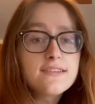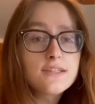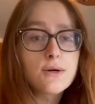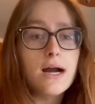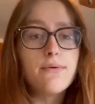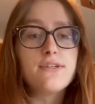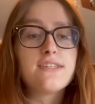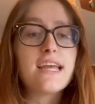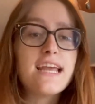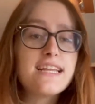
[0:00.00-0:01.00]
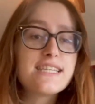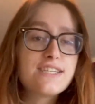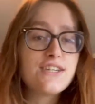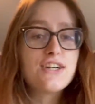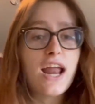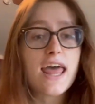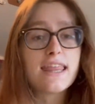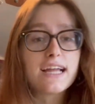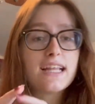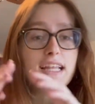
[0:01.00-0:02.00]
so I would just insert
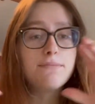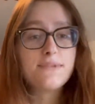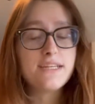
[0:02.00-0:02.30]
the clips